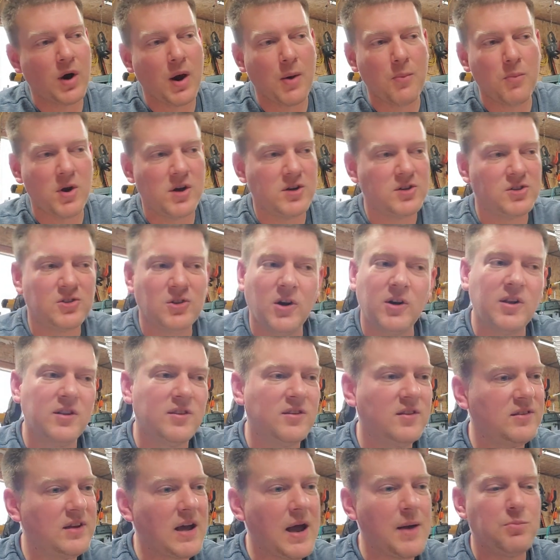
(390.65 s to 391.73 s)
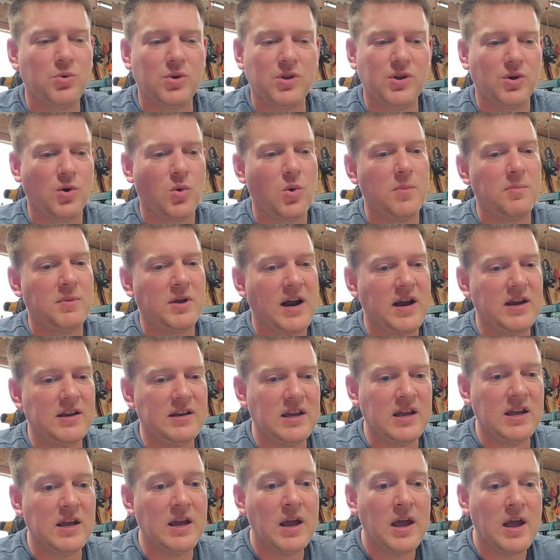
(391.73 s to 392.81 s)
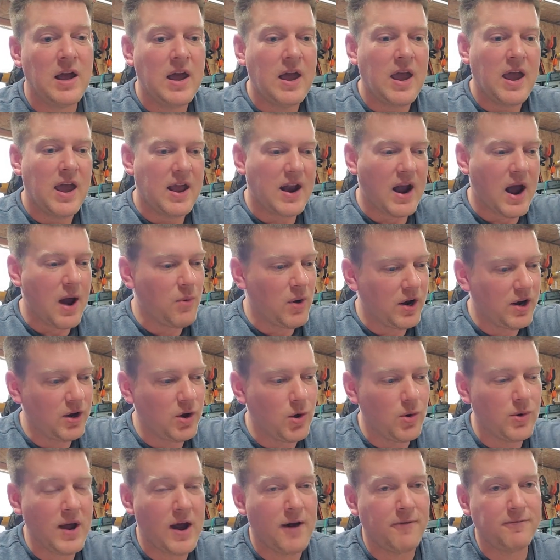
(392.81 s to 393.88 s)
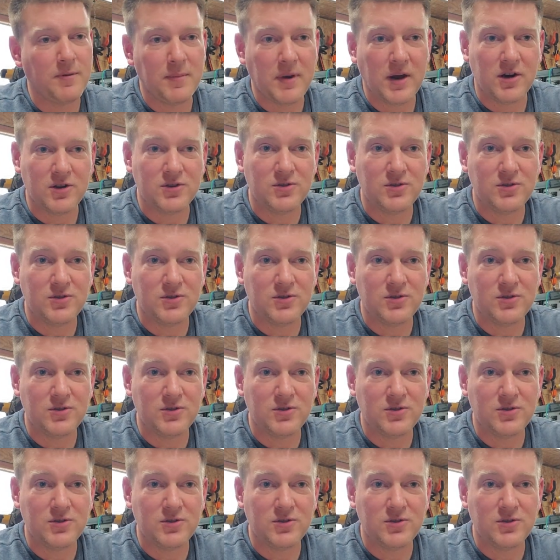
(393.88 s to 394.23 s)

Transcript: I want to start at the top with equipment ID and I want to go down from there.